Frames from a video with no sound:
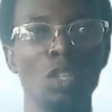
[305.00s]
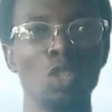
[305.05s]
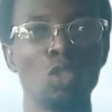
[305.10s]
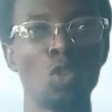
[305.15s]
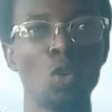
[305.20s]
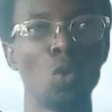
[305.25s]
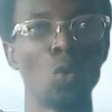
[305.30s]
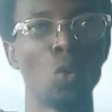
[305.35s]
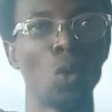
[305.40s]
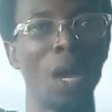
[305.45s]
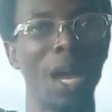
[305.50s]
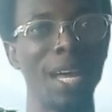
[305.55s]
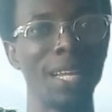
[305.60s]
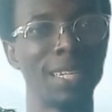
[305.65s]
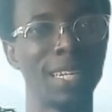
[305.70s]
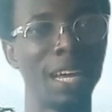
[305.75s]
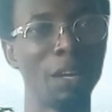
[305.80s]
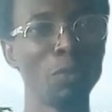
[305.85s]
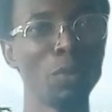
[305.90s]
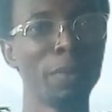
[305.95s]
So,
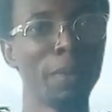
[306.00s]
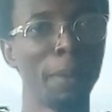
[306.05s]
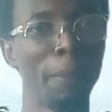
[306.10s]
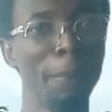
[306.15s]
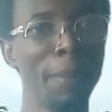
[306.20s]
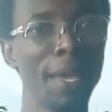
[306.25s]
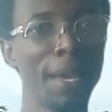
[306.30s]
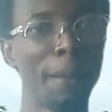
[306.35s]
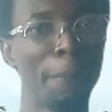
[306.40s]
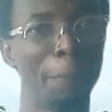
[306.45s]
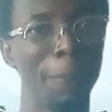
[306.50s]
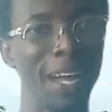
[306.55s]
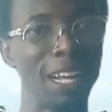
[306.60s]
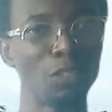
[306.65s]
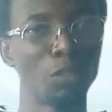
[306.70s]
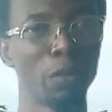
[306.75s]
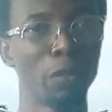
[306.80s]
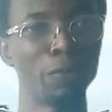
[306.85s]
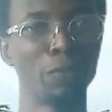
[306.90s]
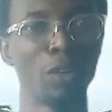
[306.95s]
and that will make
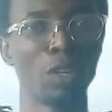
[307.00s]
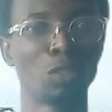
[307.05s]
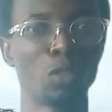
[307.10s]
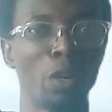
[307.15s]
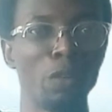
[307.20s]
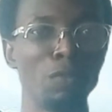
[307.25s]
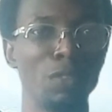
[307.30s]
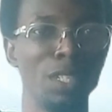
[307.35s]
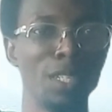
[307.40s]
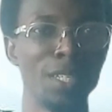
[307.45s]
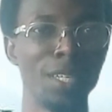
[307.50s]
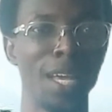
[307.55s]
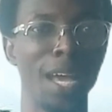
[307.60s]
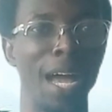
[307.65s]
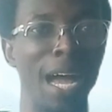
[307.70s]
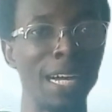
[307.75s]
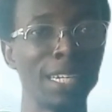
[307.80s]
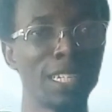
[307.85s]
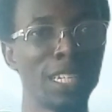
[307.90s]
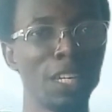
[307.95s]
part of what? Of the
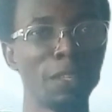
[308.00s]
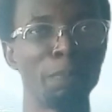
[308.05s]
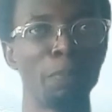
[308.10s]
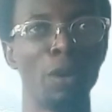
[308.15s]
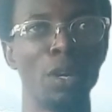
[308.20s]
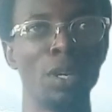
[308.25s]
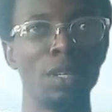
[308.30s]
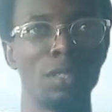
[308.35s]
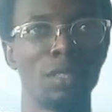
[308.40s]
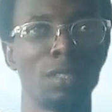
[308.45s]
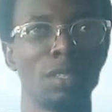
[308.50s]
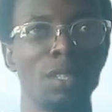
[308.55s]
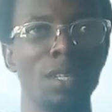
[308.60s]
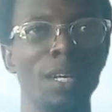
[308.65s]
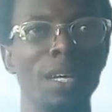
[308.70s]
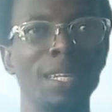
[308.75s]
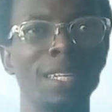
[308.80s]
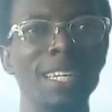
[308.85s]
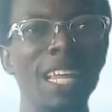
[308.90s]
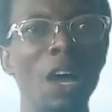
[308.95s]
aggregate point.
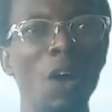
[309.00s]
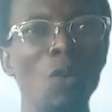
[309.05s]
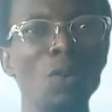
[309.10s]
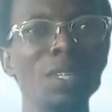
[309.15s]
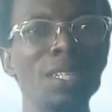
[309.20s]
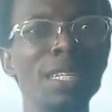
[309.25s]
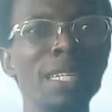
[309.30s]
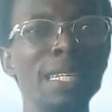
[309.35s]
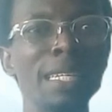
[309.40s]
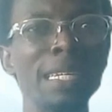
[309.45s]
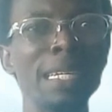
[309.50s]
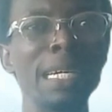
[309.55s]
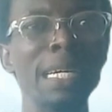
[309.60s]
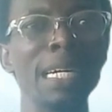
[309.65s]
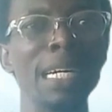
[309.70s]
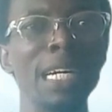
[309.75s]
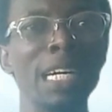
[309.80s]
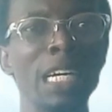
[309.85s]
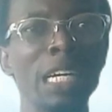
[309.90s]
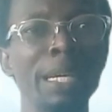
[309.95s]
Now, the
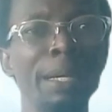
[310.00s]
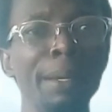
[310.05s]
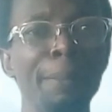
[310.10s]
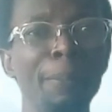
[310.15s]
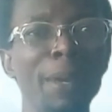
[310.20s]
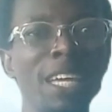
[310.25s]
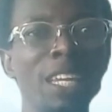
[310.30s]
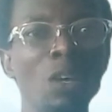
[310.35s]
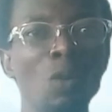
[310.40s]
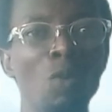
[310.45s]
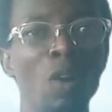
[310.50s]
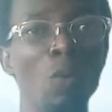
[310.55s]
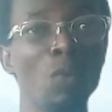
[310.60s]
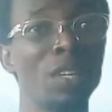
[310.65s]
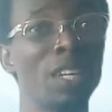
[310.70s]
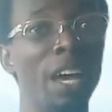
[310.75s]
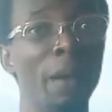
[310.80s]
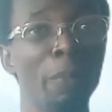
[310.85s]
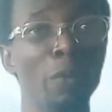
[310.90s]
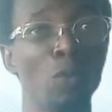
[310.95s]
remaining one
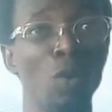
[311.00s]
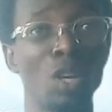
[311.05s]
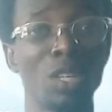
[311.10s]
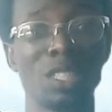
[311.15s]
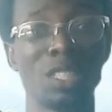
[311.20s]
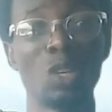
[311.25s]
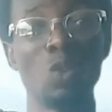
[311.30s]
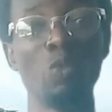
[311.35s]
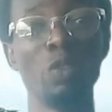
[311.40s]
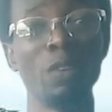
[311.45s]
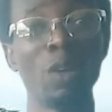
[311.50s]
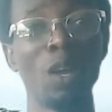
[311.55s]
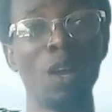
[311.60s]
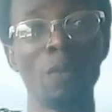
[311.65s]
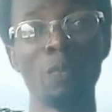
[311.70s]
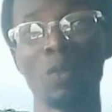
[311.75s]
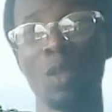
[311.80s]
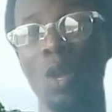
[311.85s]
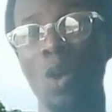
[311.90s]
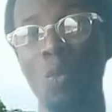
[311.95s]
will now be what?
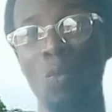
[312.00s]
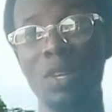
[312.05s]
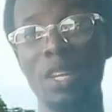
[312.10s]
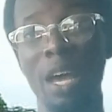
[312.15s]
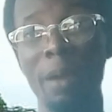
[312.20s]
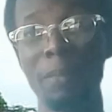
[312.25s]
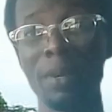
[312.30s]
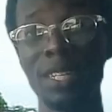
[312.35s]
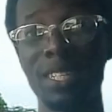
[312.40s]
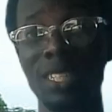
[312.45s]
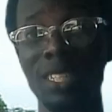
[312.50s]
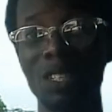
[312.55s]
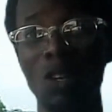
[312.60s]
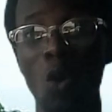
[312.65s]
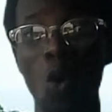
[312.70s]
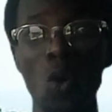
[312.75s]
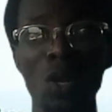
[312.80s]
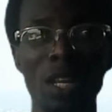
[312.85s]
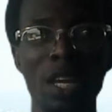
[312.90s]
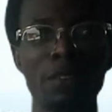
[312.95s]
Will now be the
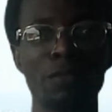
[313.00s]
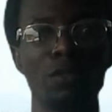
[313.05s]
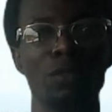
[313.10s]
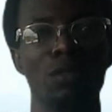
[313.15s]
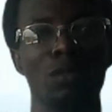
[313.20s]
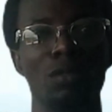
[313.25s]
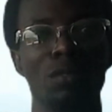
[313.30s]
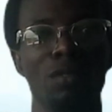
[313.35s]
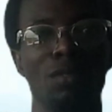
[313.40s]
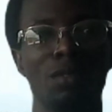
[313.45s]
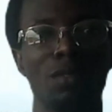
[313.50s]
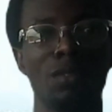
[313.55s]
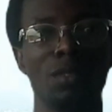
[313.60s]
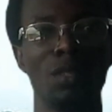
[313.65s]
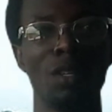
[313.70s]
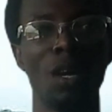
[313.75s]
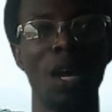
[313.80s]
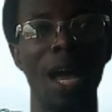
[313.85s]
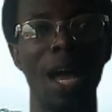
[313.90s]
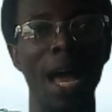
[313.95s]
O level.
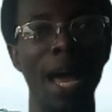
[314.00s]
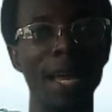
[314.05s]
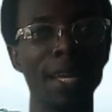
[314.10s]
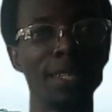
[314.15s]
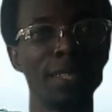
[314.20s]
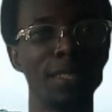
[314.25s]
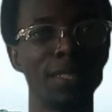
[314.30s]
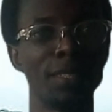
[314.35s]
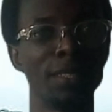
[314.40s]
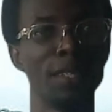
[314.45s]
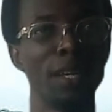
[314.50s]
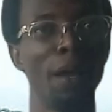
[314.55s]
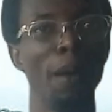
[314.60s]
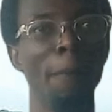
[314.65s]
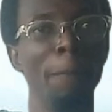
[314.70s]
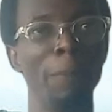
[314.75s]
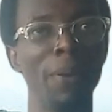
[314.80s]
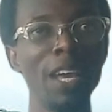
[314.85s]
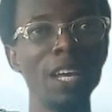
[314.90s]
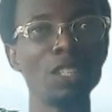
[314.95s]
And
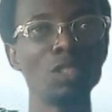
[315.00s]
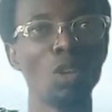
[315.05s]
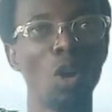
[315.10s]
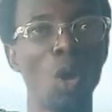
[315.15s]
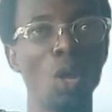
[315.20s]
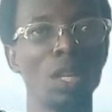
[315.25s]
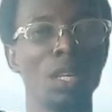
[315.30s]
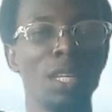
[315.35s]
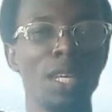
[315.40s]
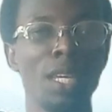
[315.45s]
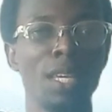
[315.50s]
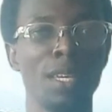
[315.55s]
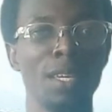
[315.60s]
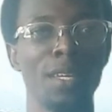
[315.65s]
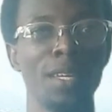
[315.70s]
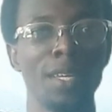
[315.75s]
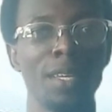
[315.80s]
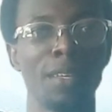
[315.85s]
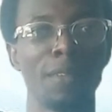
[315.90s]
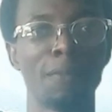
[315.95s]
based on the
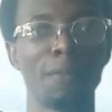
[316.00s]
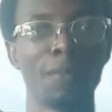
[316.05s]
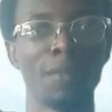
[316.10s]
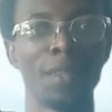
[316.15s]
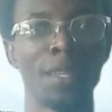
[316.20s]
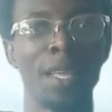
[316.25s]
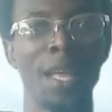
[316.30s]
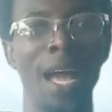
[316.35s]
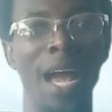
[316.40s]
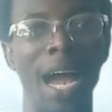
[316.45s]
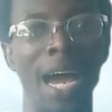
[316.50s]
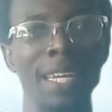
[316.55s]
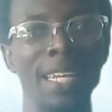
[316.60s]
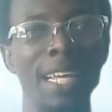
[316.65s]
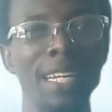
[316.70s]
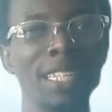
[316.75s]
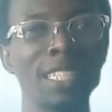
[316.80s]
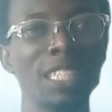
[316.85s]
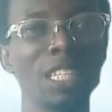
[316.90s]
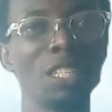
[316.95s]

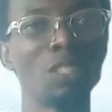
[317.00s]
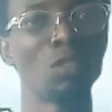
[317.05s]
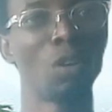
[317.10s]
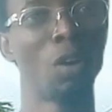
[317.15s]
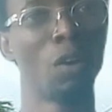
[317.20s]
analysis